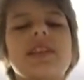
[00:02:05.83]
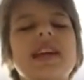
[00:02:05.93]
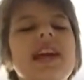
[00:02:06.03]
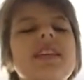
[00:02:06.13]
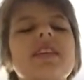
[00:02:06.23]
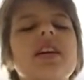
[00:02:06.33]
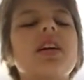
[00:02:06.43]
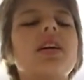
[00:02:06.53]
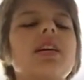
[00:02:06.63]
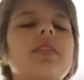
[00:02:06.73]

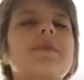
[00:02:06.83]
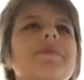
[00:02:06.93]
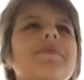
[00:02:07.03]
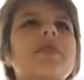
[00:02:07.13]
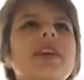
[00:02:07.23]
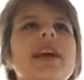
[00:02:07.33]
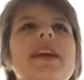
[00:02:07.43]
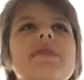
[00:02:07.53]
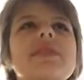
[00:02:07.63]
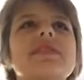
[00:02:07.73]

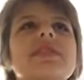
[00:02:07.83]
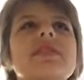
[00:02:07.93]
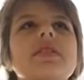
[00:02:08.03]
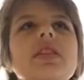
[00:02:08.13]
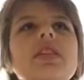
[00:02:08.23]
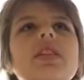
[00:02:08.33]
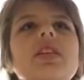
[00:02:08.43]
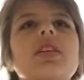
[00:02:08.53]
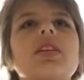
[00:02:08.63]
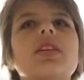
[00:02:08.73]
Kate Winslet,
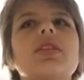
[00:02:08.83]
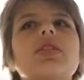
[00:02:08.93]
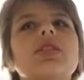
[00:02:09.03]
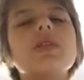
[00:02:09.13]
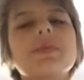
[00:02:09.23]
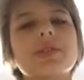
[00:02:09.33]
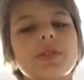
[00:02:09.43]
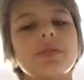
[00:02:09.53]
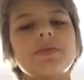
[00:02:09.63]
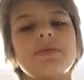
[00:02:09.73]
she was
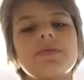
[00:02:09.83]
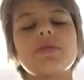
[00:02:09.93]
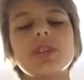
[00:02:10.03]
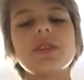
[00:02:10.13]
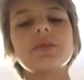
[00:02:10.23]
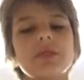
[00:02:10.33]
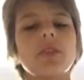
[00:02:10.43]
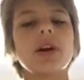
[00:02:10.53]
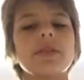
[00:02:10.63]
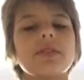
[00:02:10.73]
good. She was
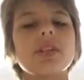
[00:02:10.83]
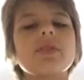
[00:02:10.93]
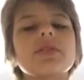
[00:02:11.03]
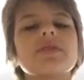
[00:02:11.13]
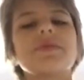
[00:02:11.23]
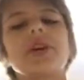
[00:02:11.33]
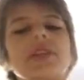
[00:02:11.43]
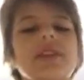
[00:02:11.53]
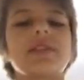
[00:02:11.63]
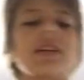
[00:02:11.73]
alright. She wasn't
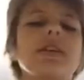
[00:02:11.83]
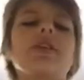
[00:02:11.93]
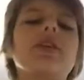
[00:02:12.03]
fantastic.